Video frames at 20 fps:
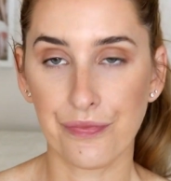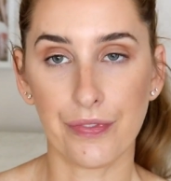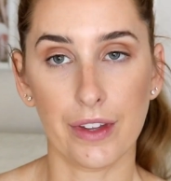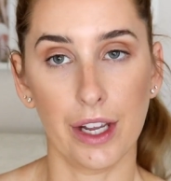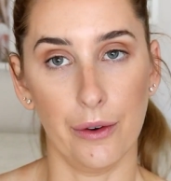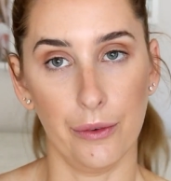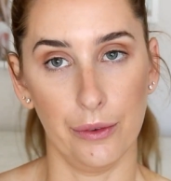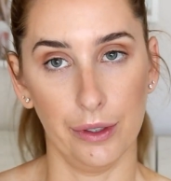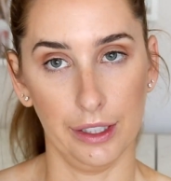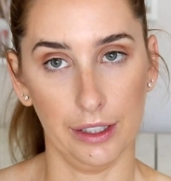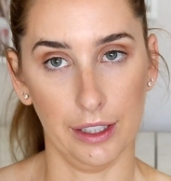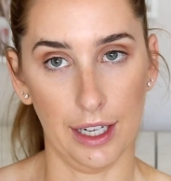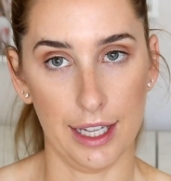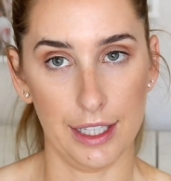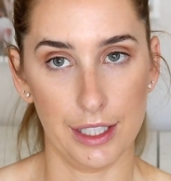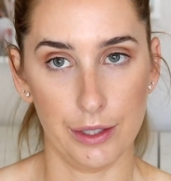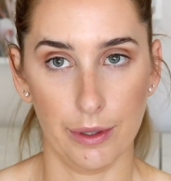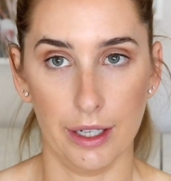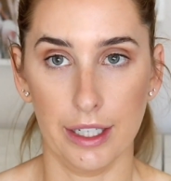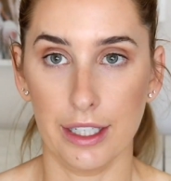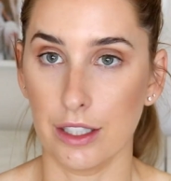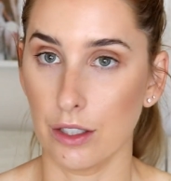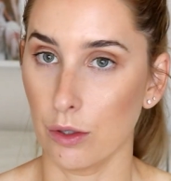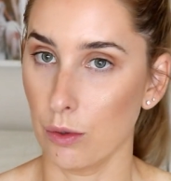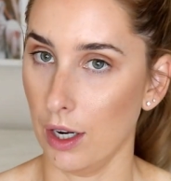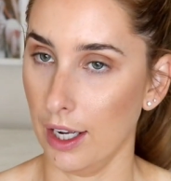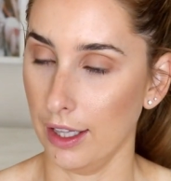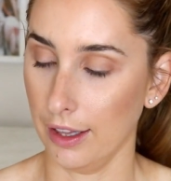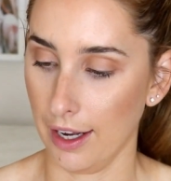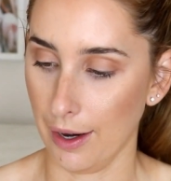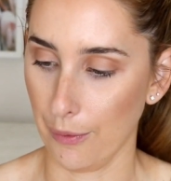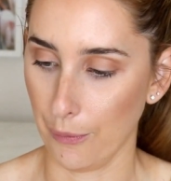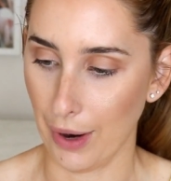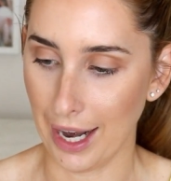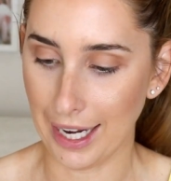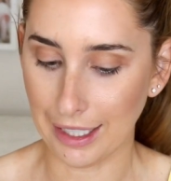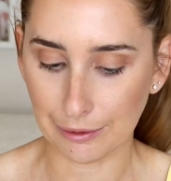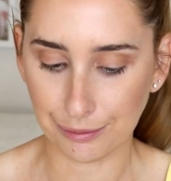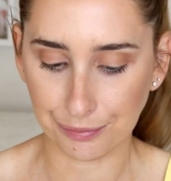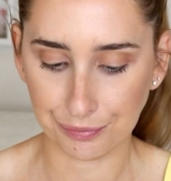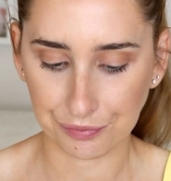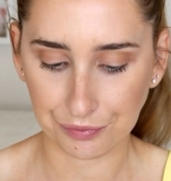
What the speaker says: I really like this one. It's quite lightweight.